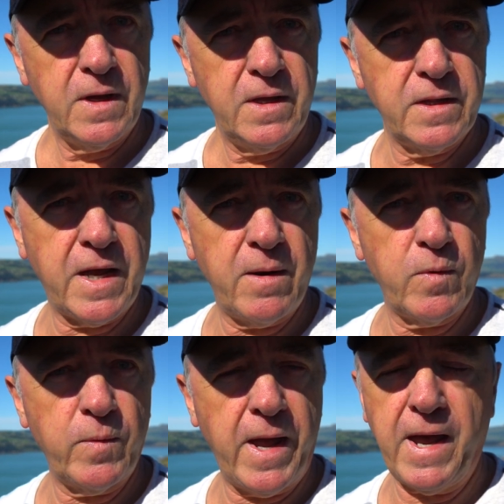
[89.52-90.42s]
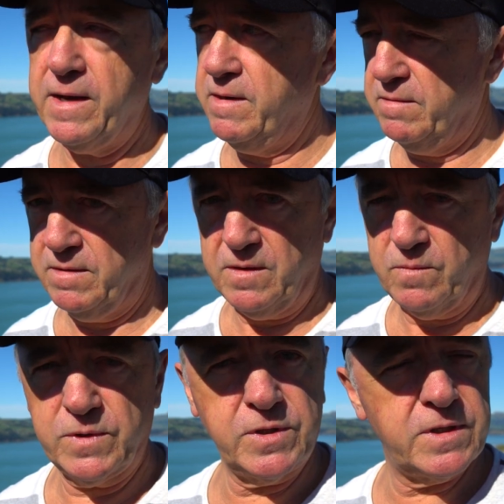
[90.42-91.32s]
and the camera we had
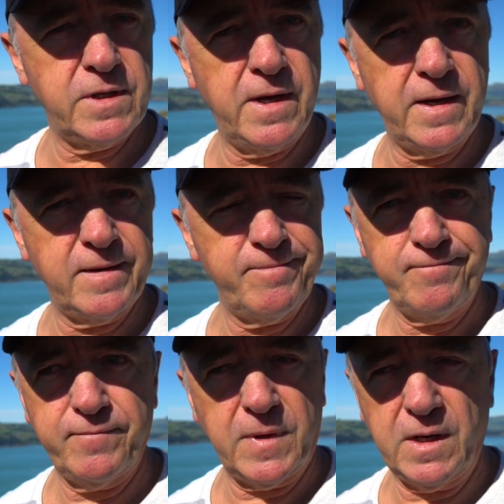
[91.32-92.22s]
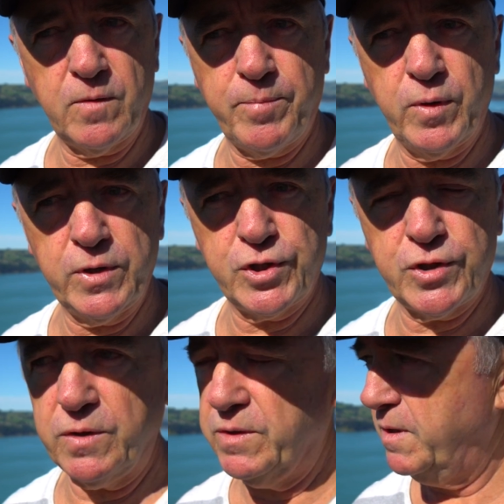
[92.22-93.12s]
was just like a little point and
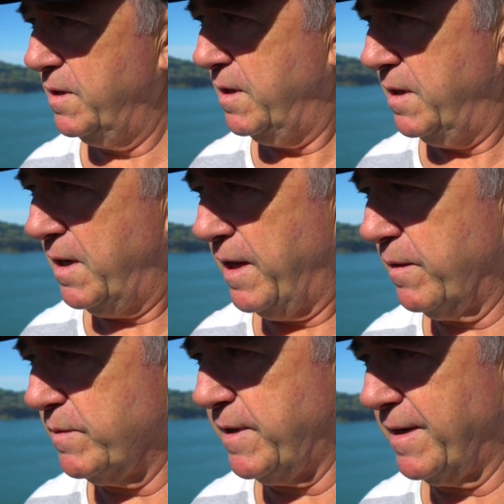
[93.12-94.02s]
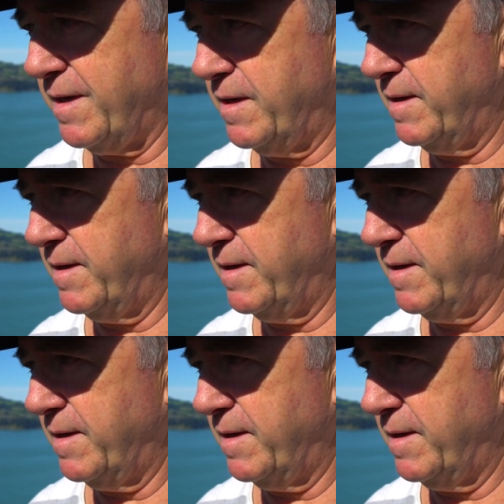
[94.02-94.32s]
shoot. I think it was like